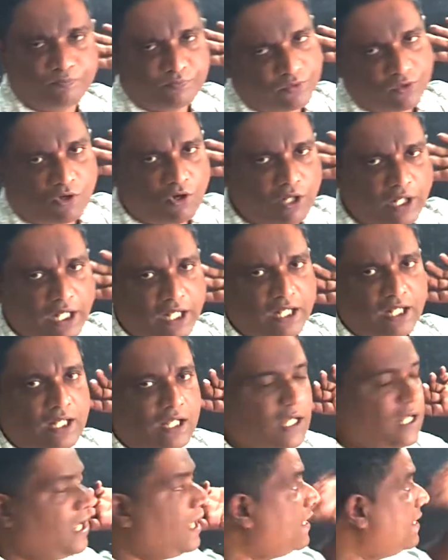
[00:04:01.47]
Okay,
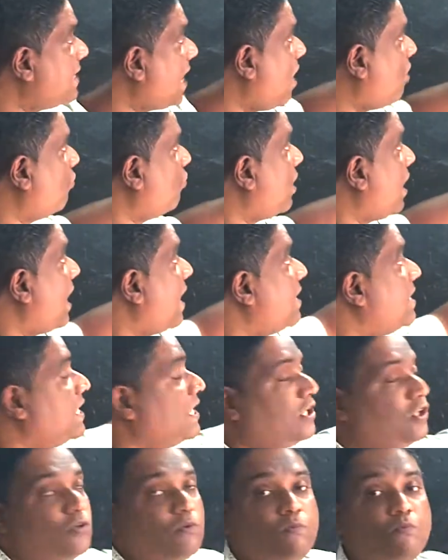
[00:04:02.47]
now I need
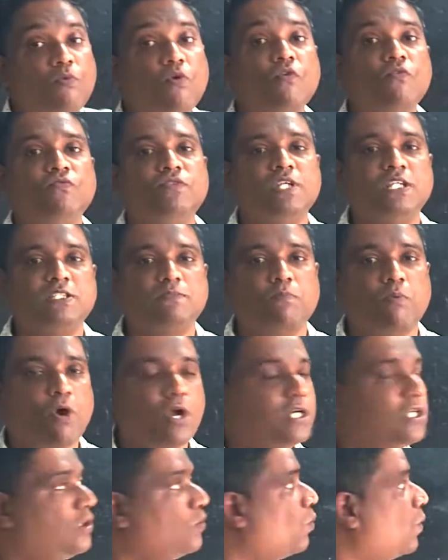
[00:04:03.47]
to move this
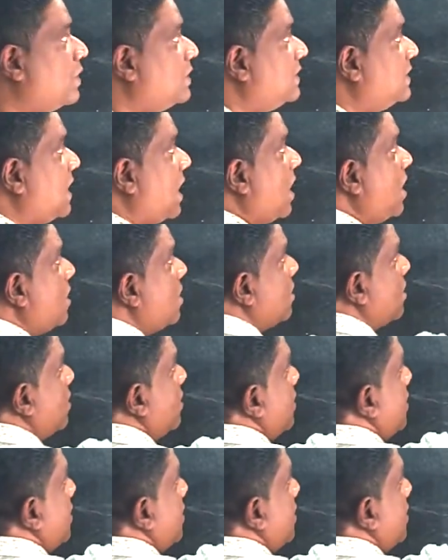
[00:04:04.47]
point towards the